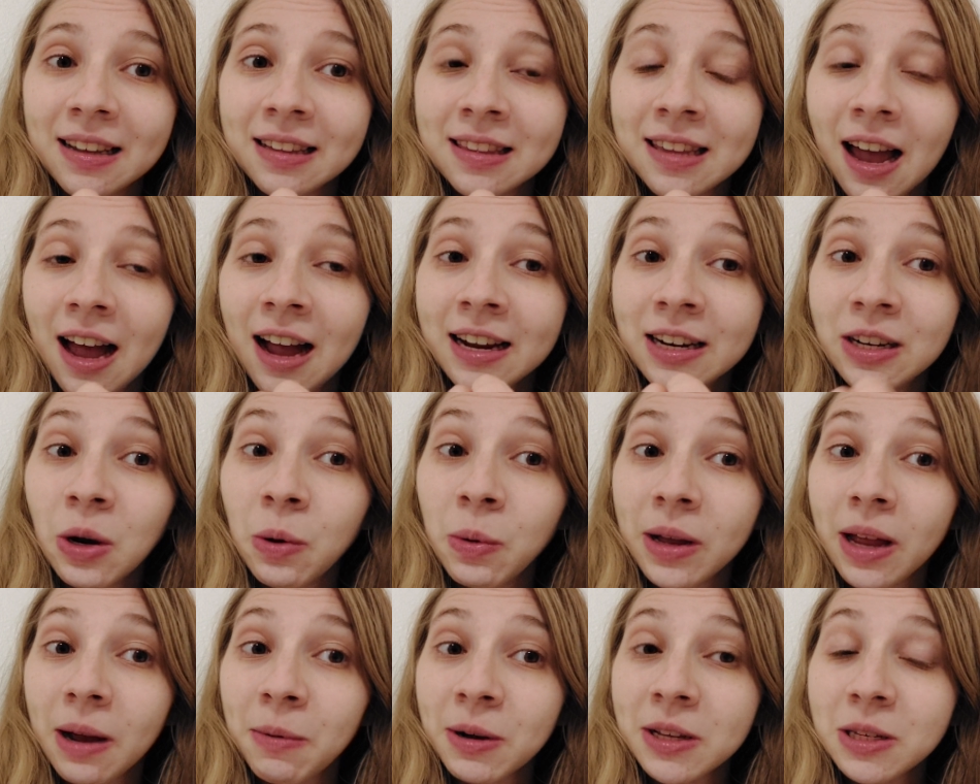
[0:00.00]
that I know
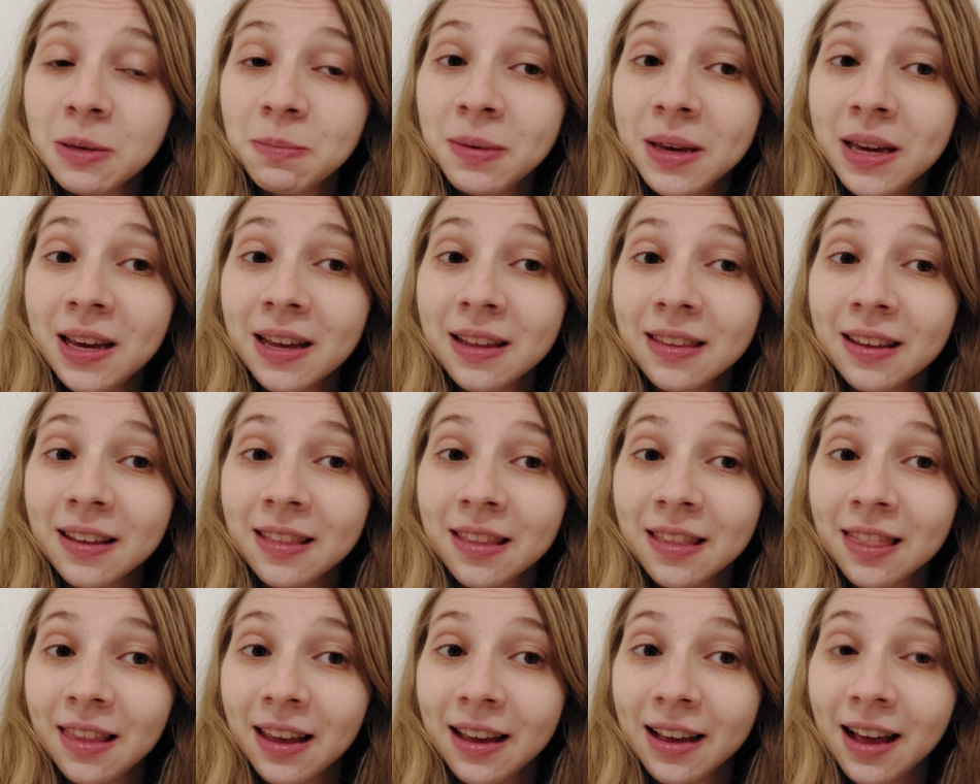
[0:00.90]
what I want to be, and
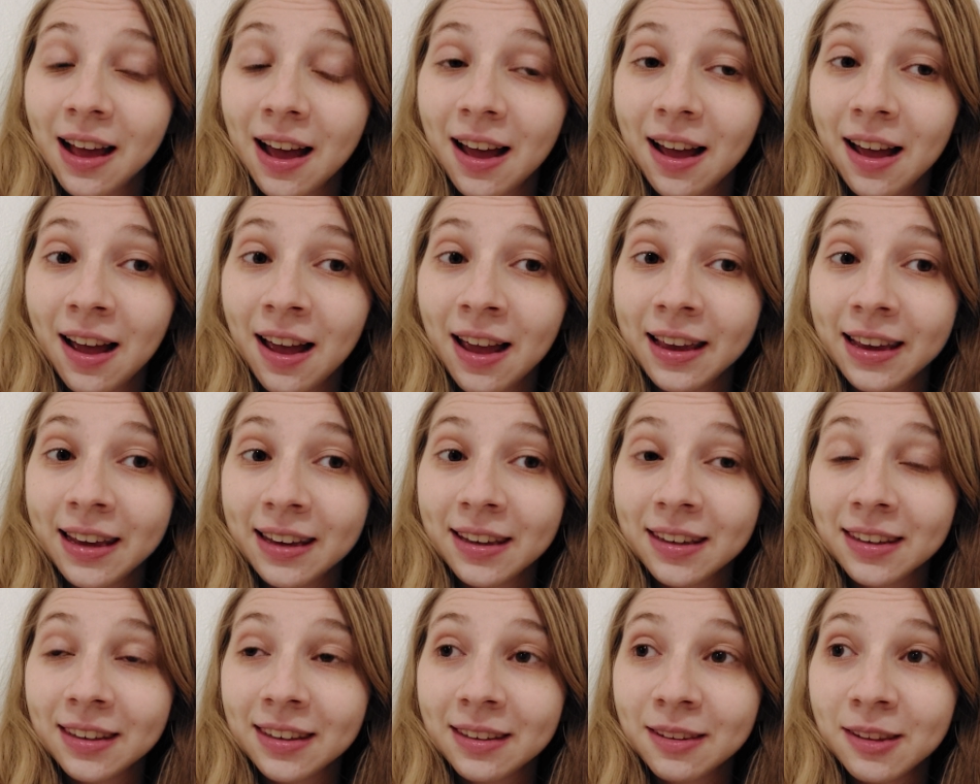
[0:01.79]
then
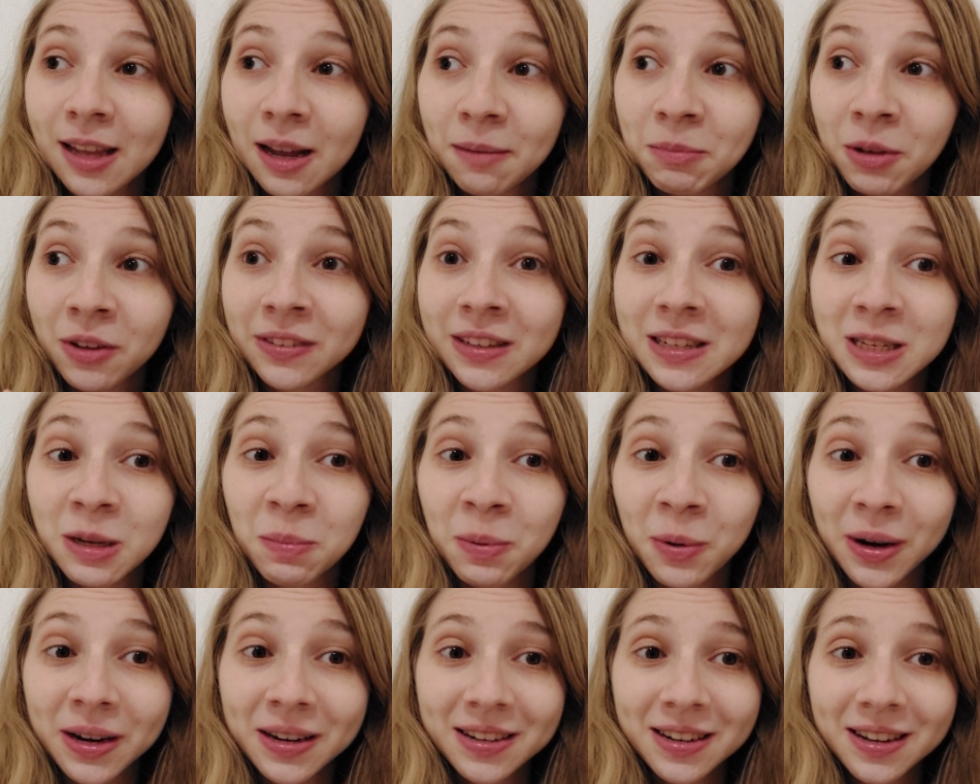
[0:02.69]
I'm not
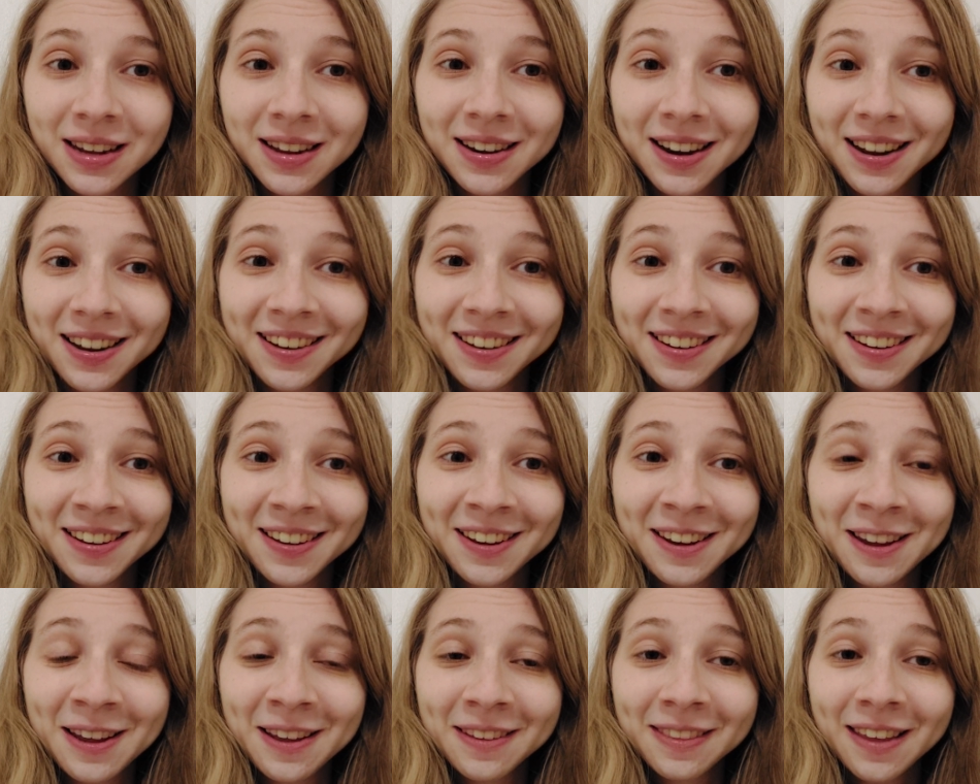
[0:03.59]
disappointed
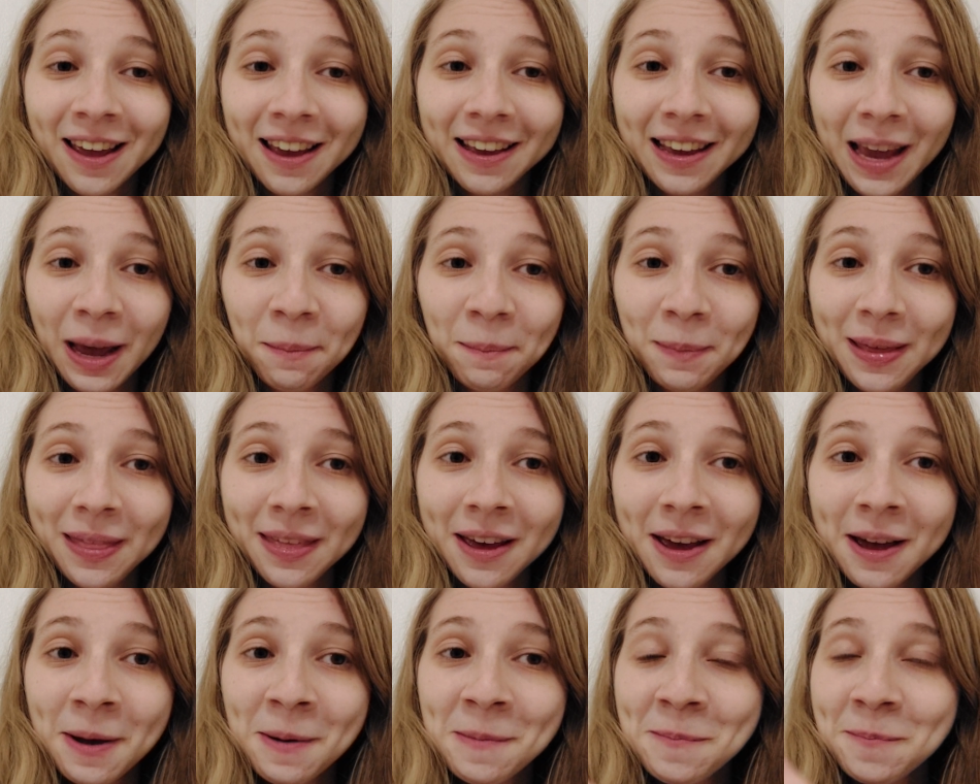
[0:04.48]
that I can't be
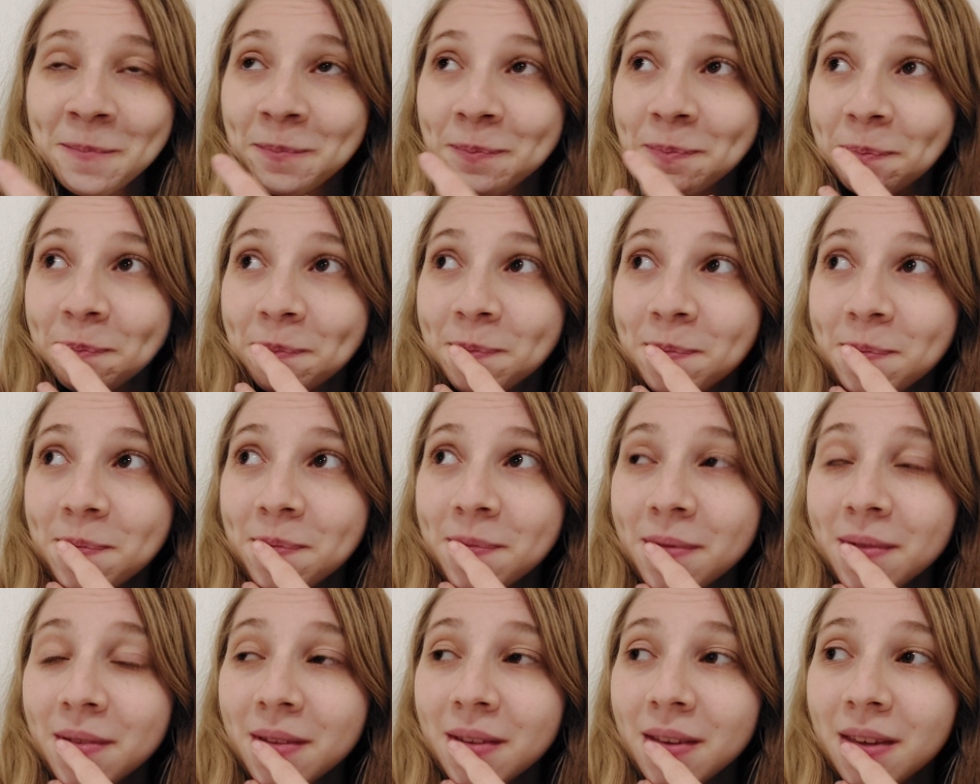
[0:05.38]
that.
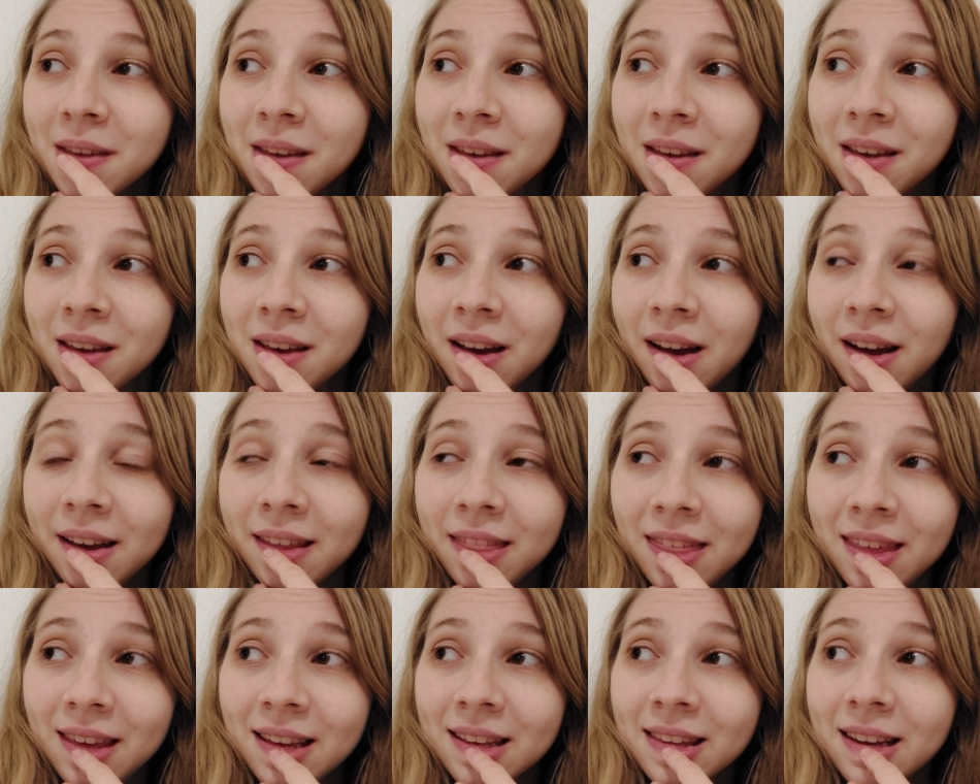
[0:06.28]
I
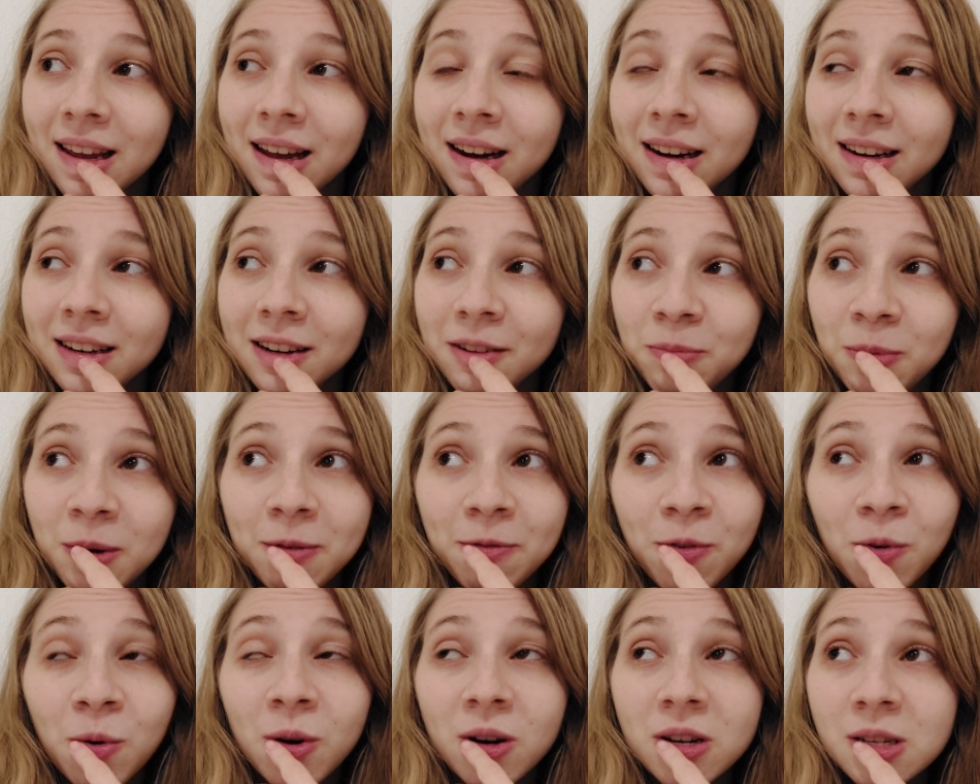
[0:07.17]
think the INFP
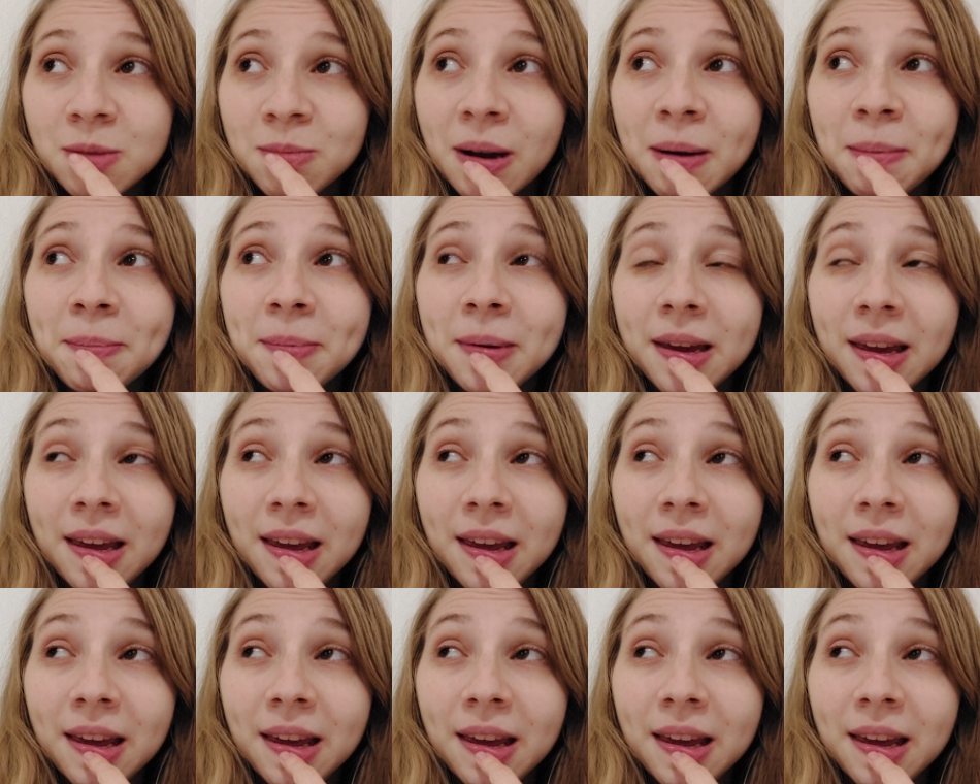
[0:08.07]
4s might